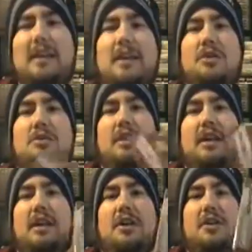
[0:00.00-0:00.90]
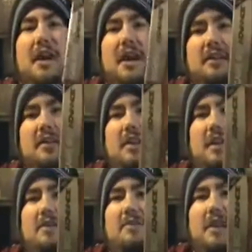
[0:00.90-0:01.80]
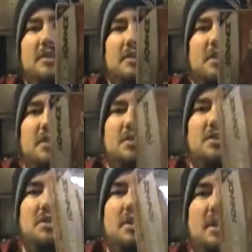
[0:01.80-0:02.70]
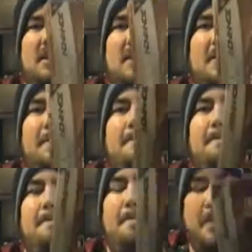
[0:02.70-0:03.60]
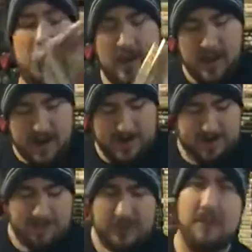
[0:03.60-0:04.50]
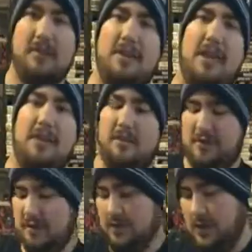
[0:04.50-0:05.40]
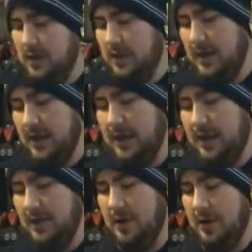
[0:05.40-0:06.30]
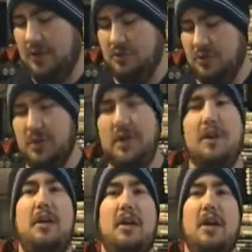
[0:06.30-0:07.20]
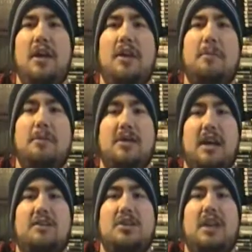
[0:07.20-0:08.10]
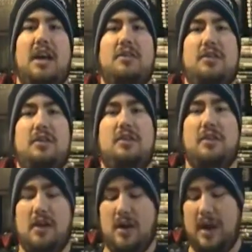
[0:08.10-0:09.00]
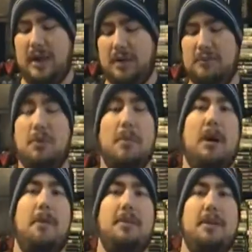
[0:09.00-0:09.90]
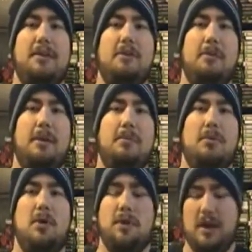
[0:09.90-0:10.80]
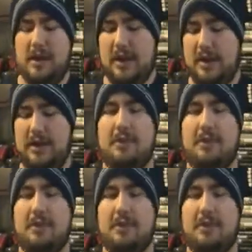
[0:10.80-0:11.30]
Guilty Gear X Advanced Edition, and I've put these in cases as well. I enjoy the protection cases. I get them from a couple of different people online now.